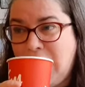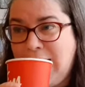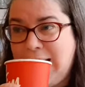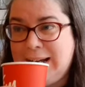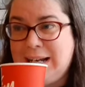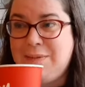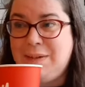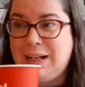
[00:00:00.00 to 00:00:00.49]
I
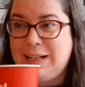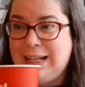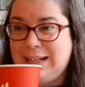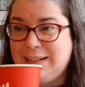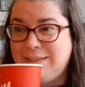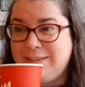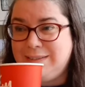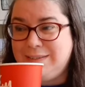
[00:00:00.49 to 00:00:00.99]
need one
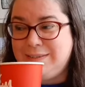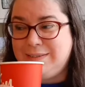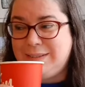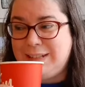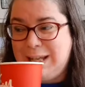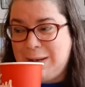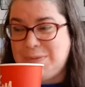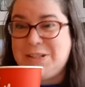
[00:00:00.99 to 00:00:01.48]
that
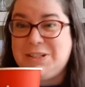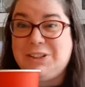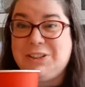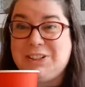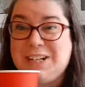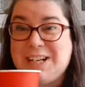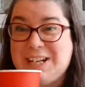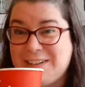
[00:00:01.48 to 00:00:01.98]
keeps the
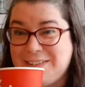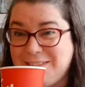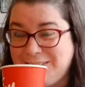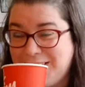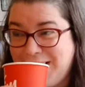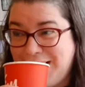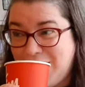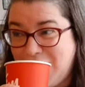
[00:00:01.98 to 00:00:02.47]
dirt in,
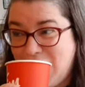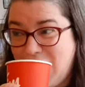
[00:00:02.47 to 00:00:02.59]
yeah.